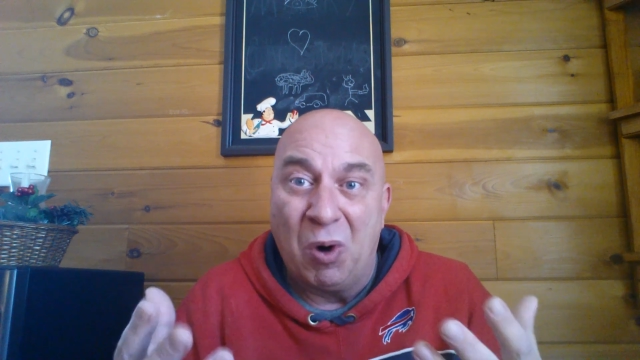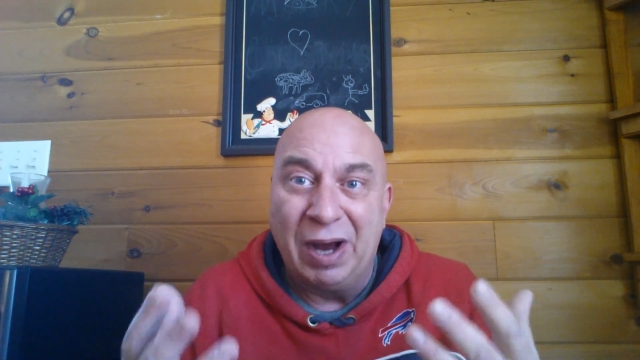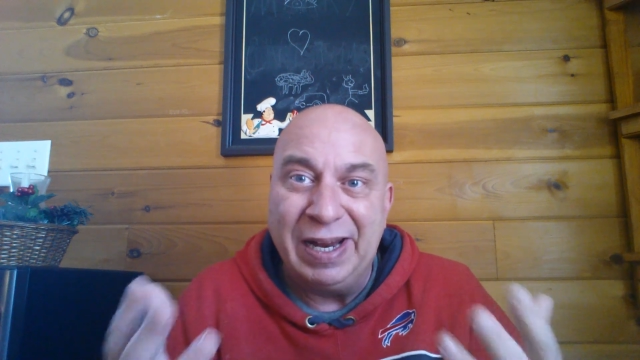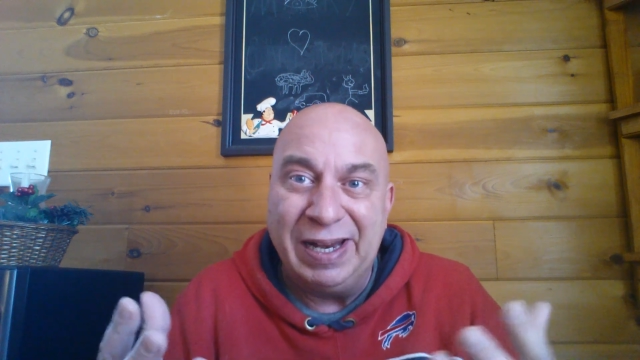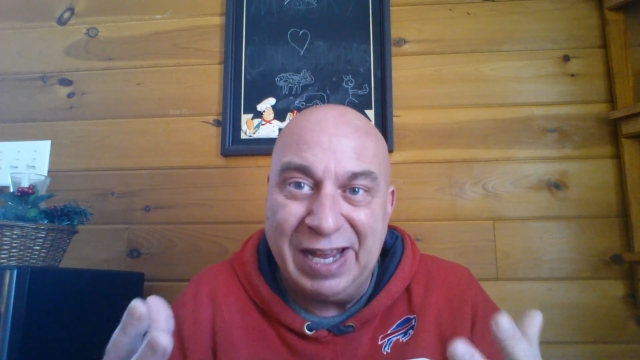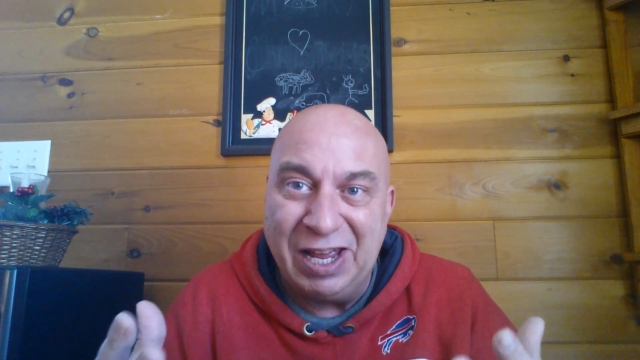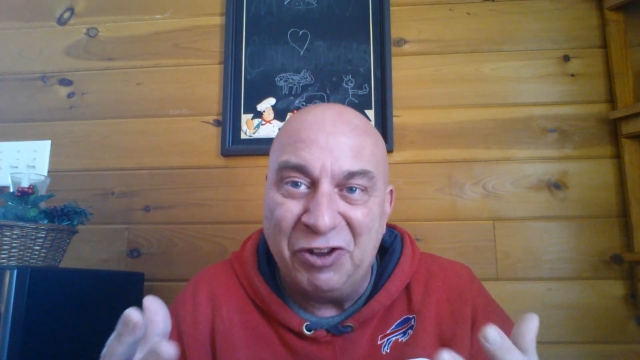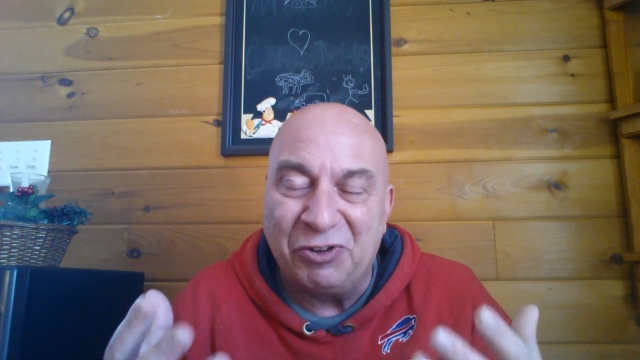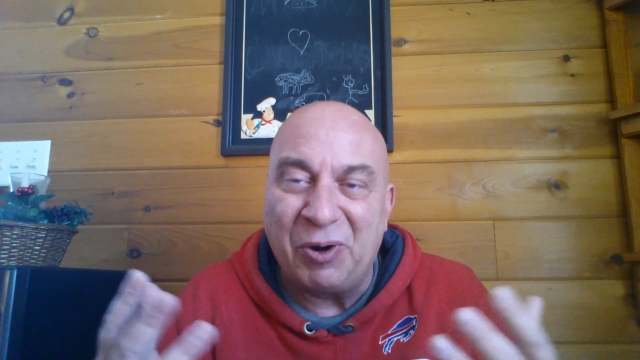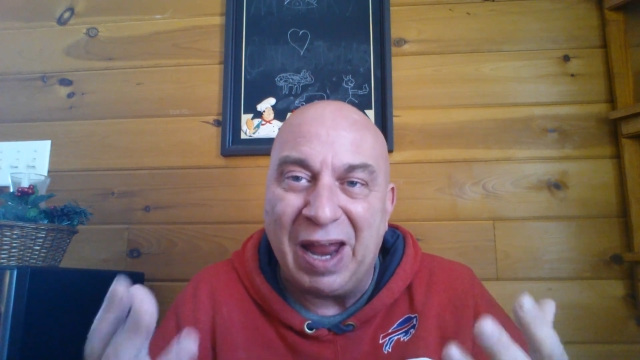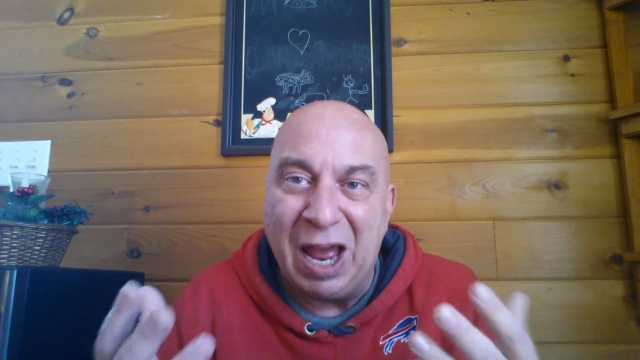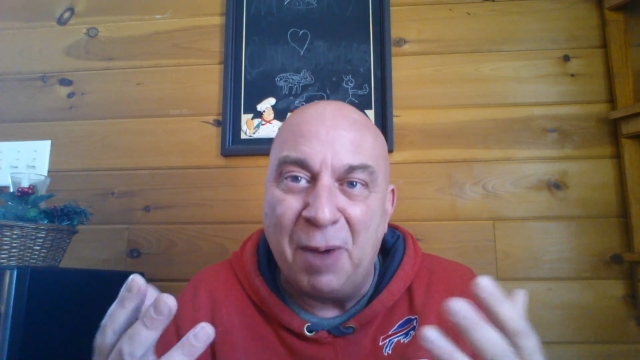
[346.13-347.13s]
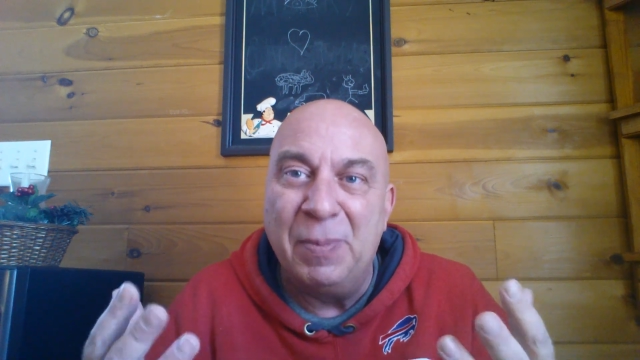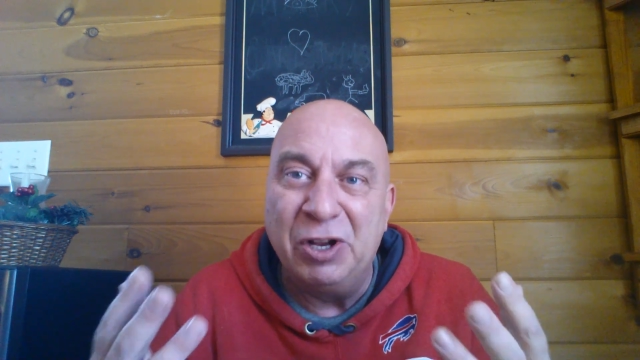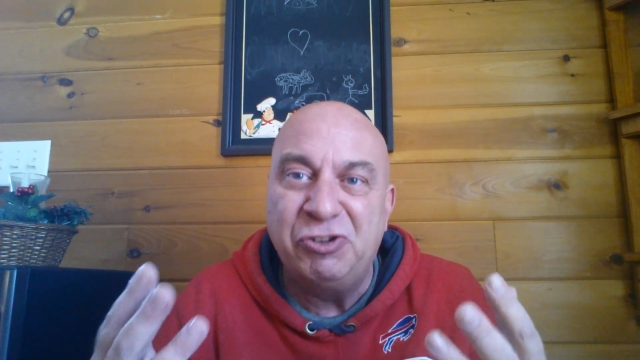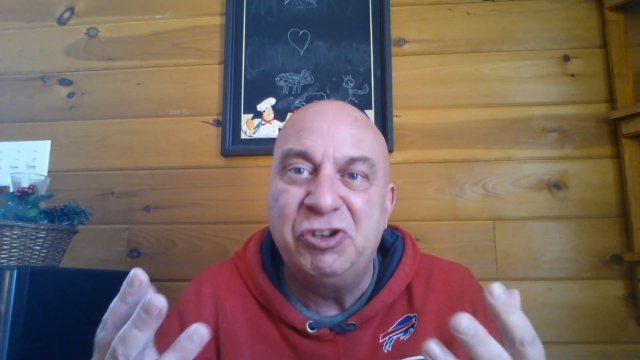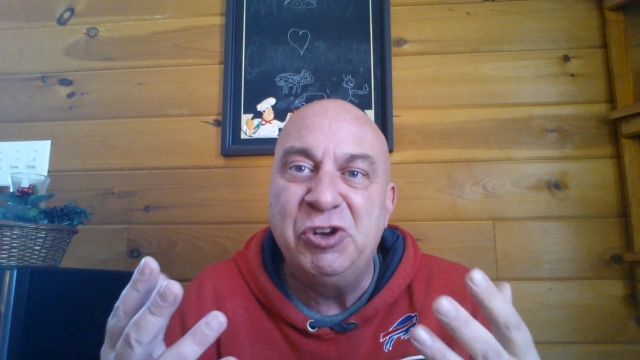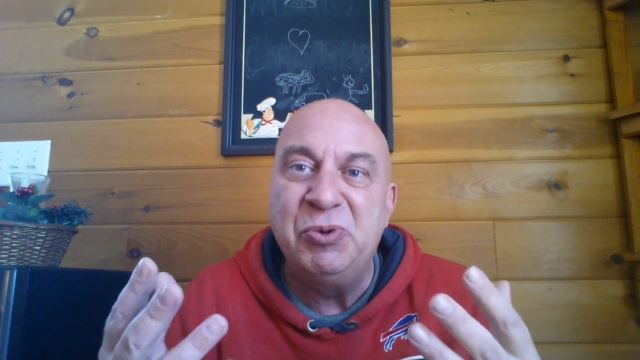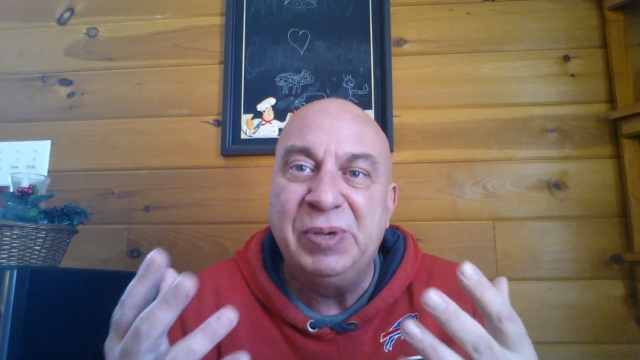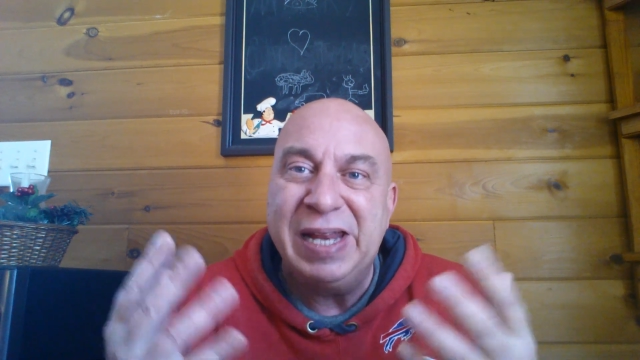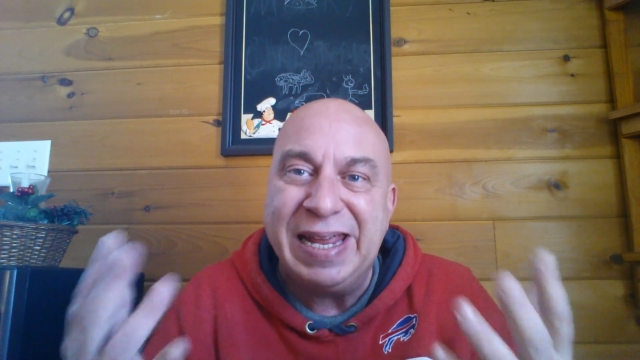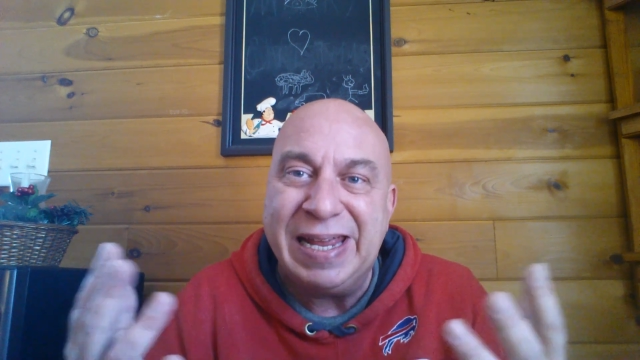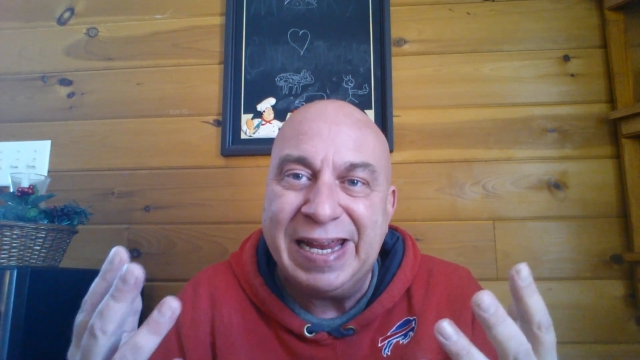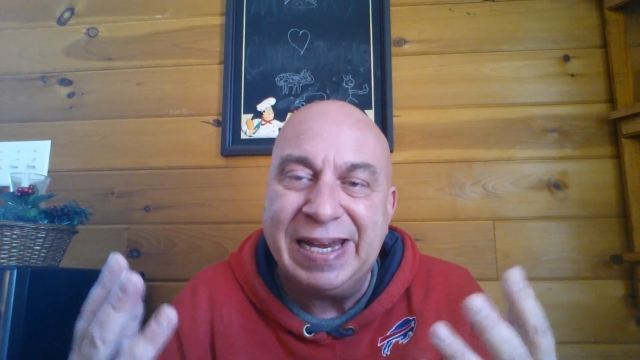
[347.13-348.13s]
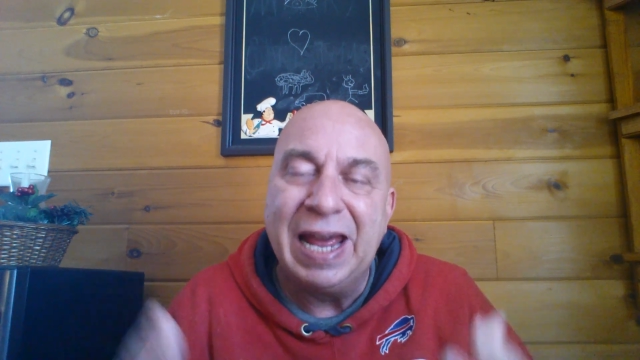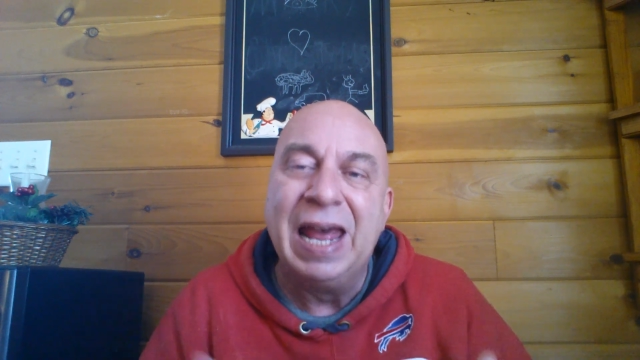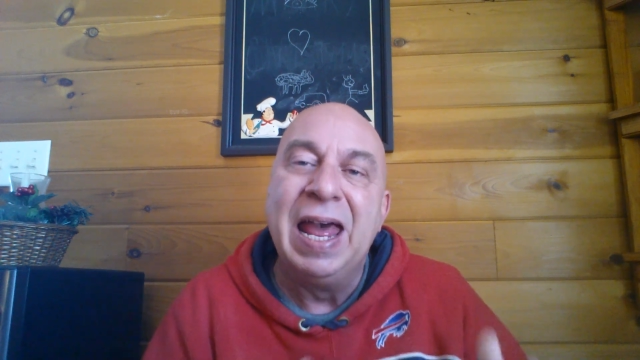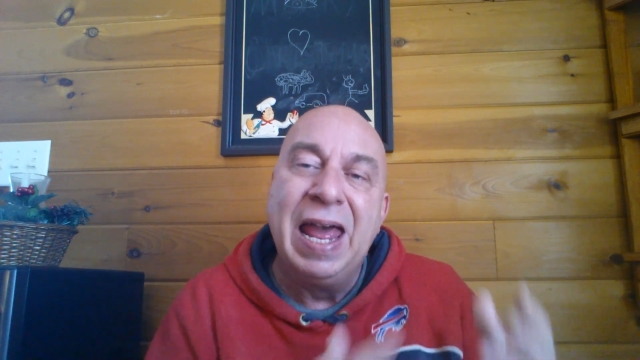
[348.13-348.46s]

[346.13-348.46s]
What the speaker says: what it is or how much you need.